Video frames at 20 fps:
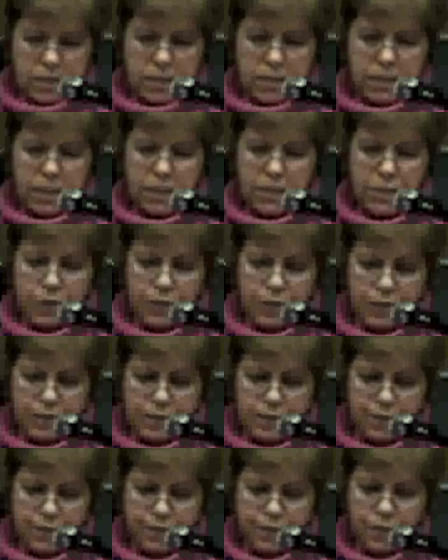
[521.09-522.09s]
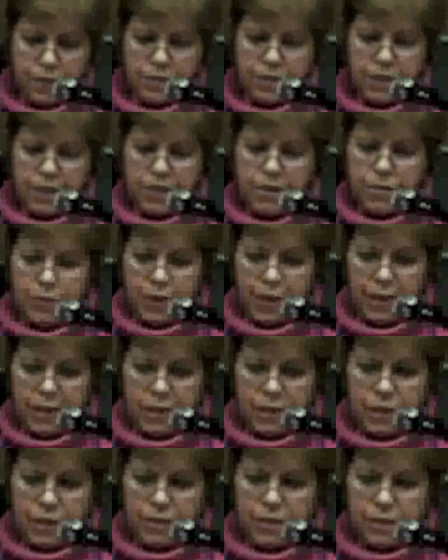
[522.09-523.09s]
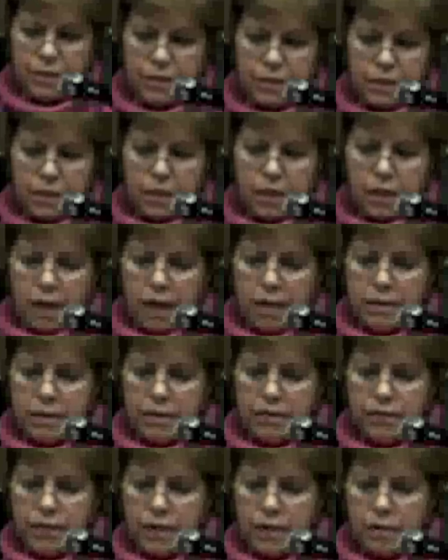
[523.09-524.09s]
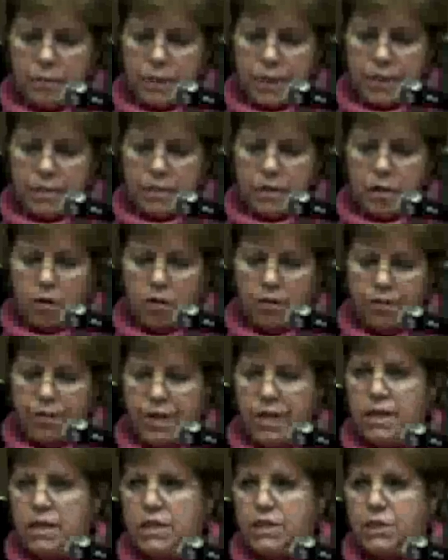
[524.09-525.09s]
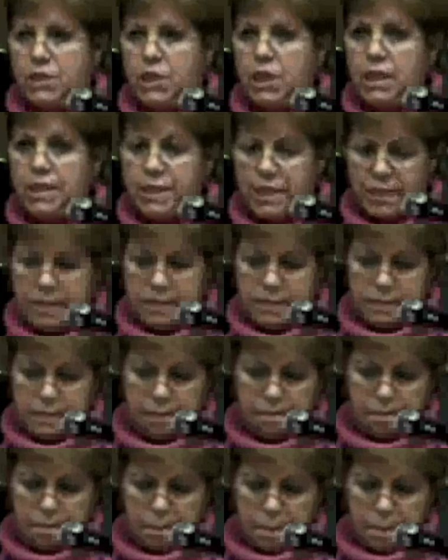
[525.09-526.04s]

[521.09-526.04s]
security for the education and development of their children,